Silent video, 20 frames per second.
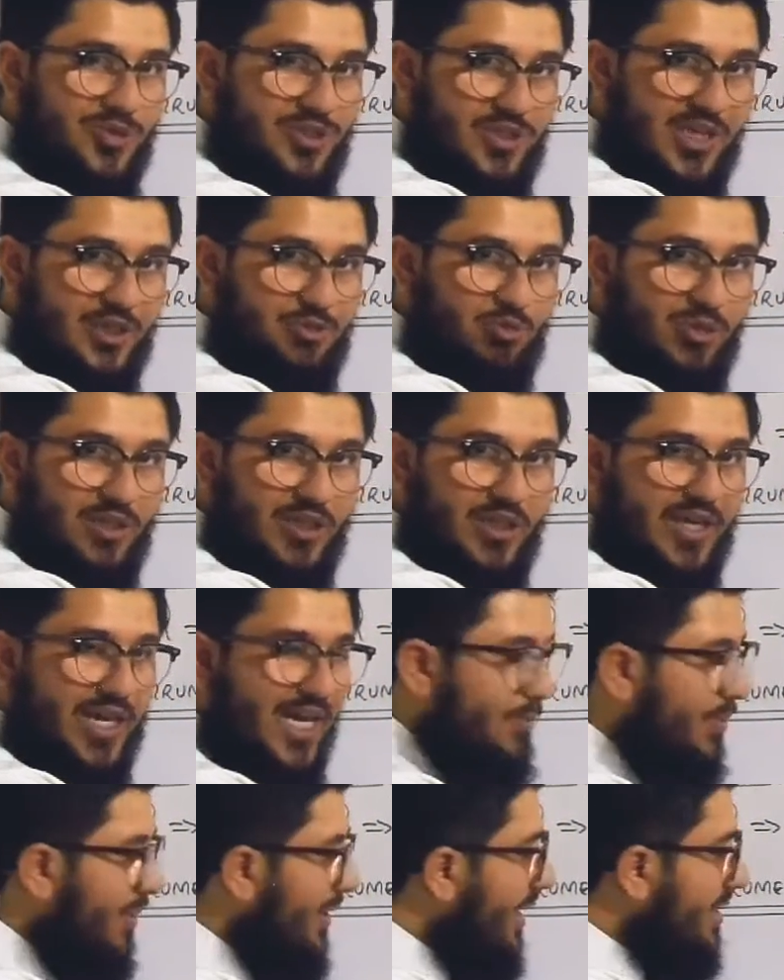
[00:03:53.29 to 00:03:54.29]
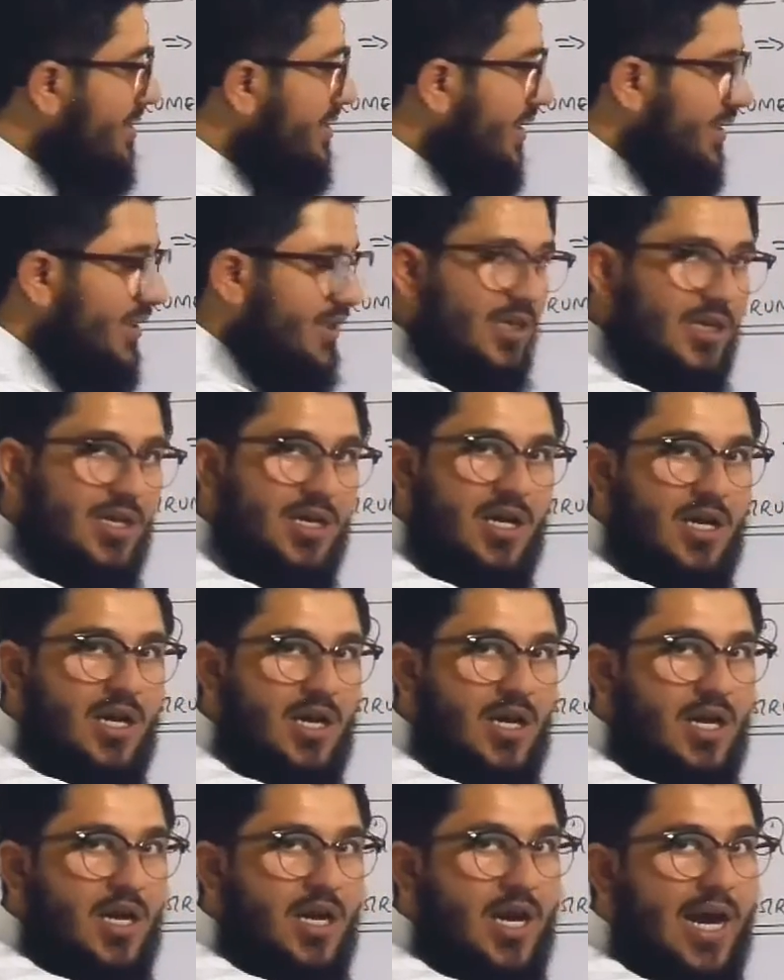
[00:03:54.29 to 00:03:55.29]
which is actually helping us in the
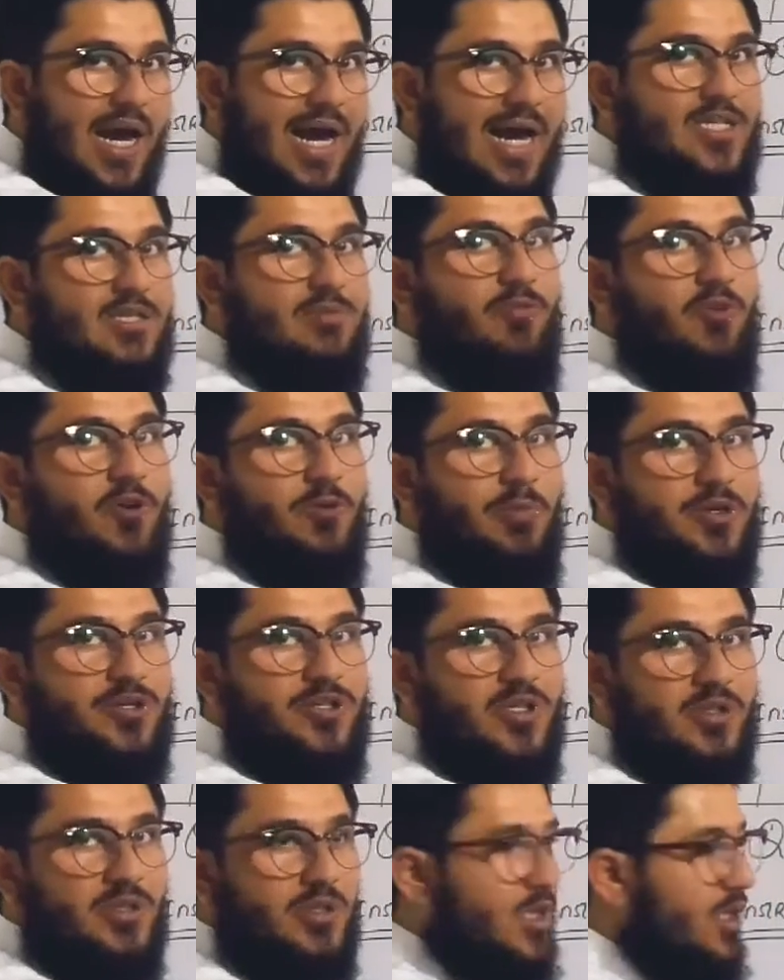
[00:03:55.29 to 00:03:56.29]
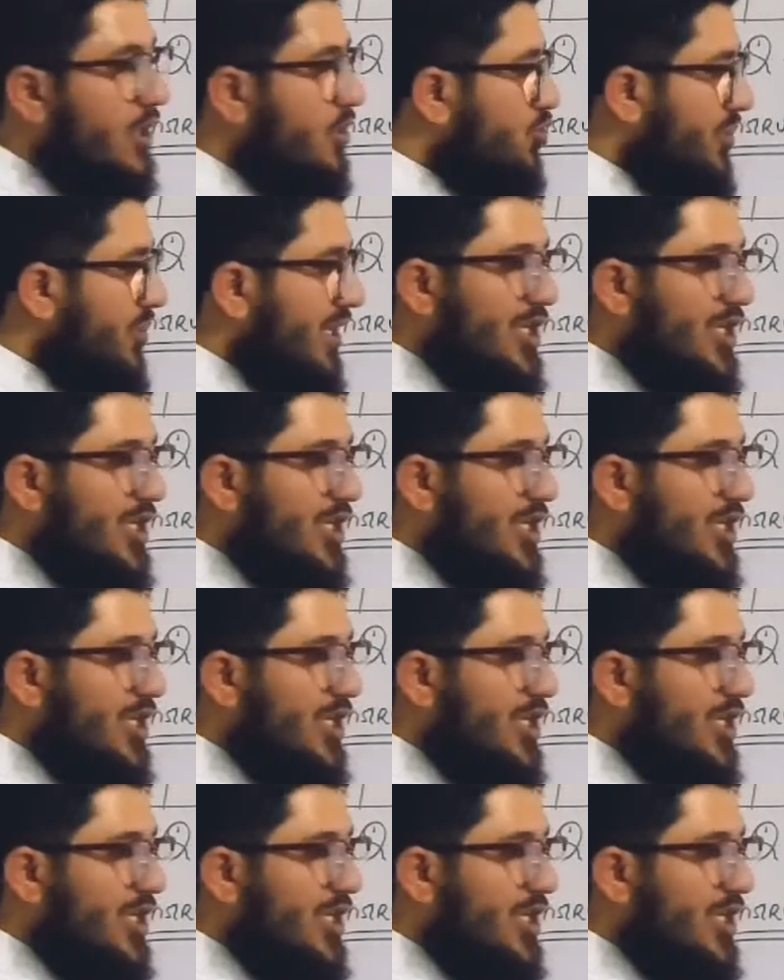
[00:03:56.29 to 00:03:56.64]
atom formation.